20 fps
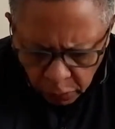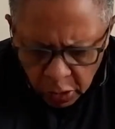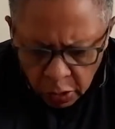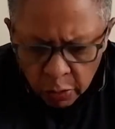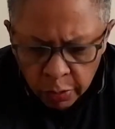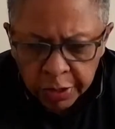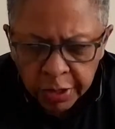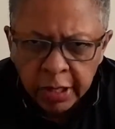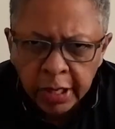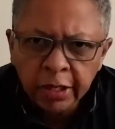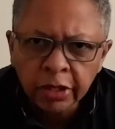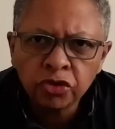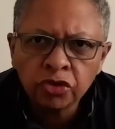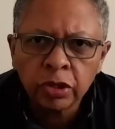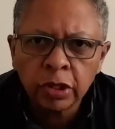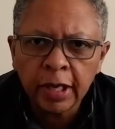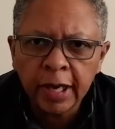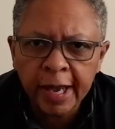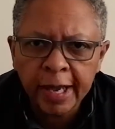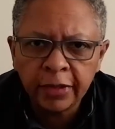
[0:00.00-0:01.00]
with an
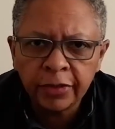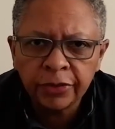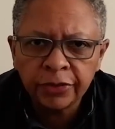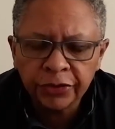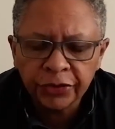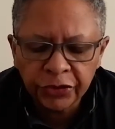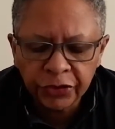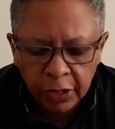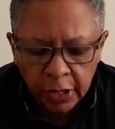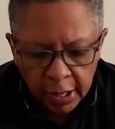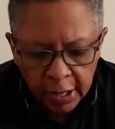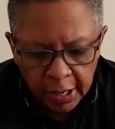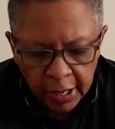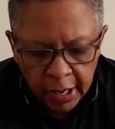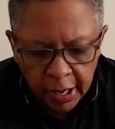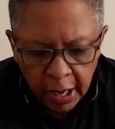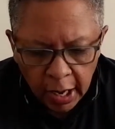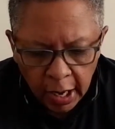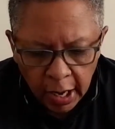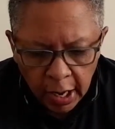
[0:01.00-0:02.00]
extra lens
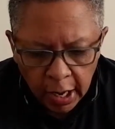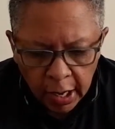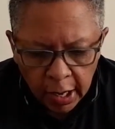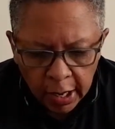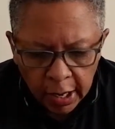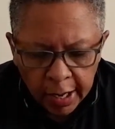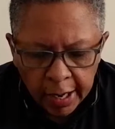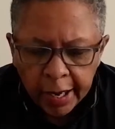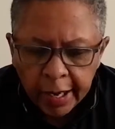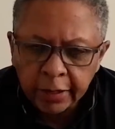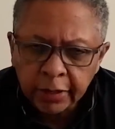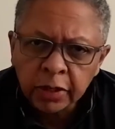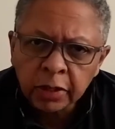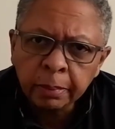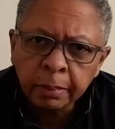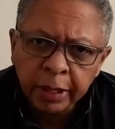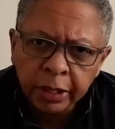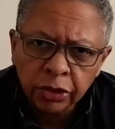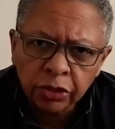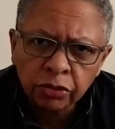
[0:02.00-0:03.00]
and some
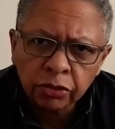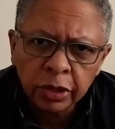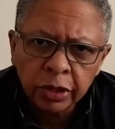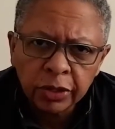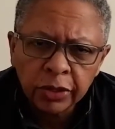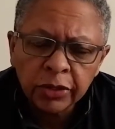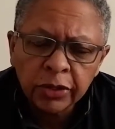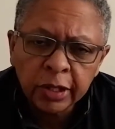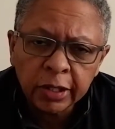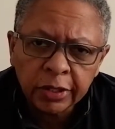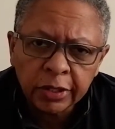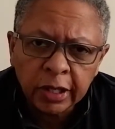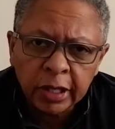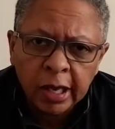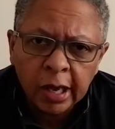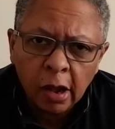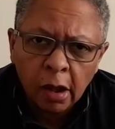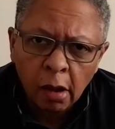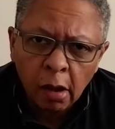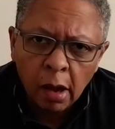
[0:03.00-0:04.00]
batteries, SD
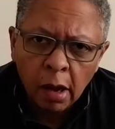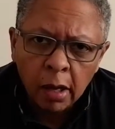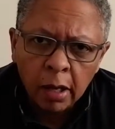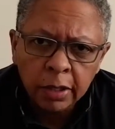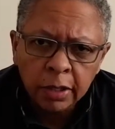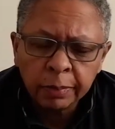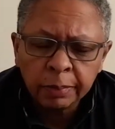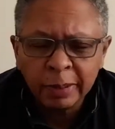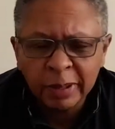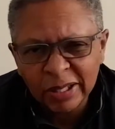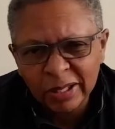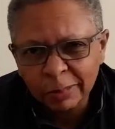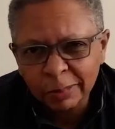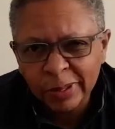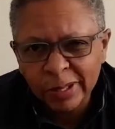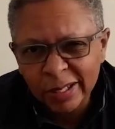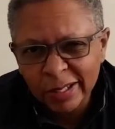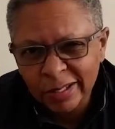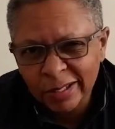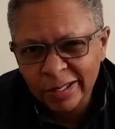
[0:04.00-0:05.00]
cards, bits and
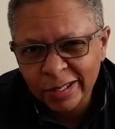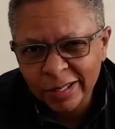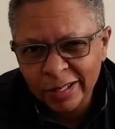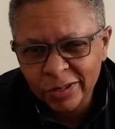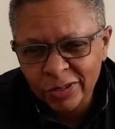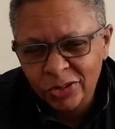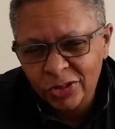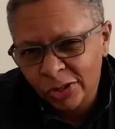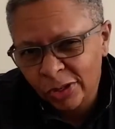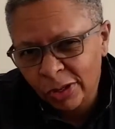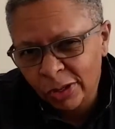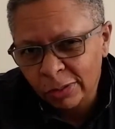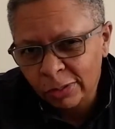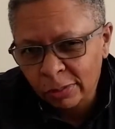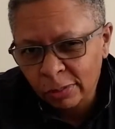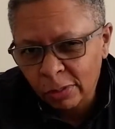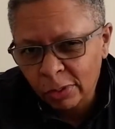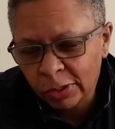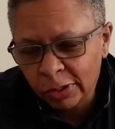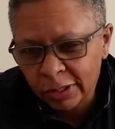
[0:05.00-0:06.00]
pieces, you know,
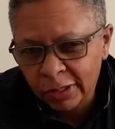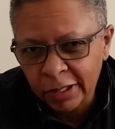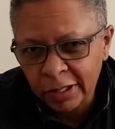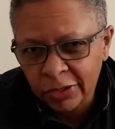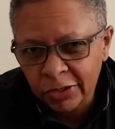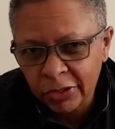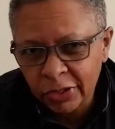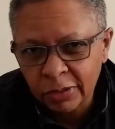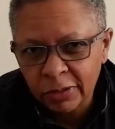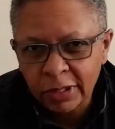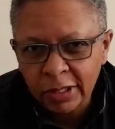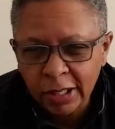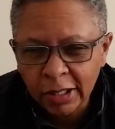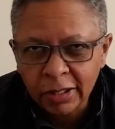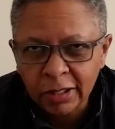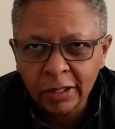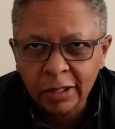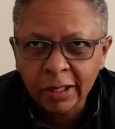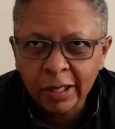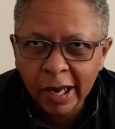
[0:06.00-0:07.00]
all the things that you tend
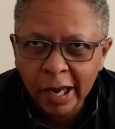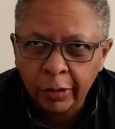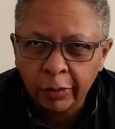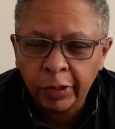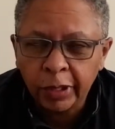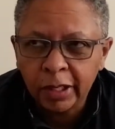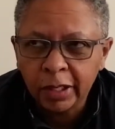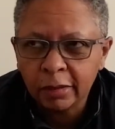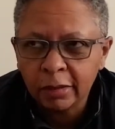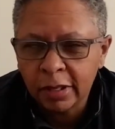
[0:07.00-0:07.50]
to carry,